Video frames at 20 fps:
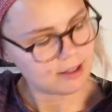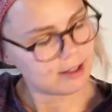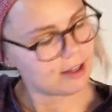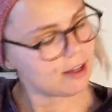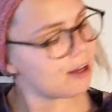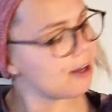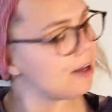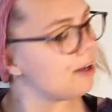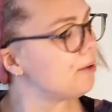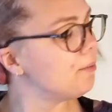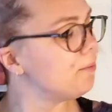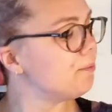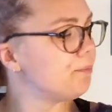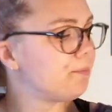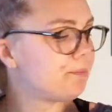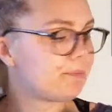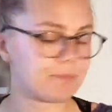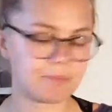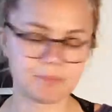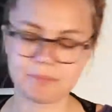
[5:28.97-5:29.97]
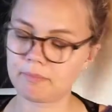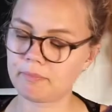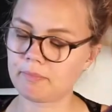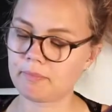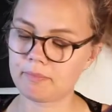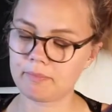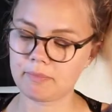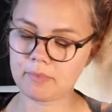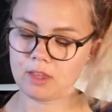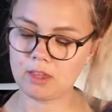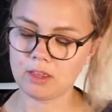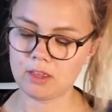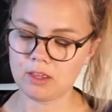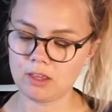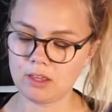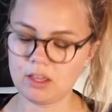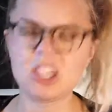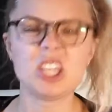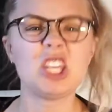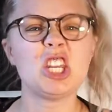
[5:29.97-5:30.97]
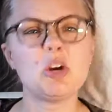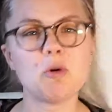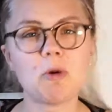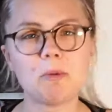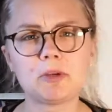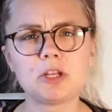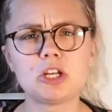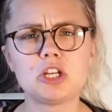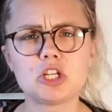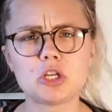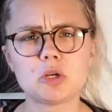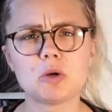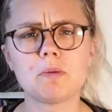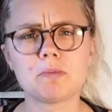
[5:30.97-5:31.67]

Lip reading: You know what I'm going to do?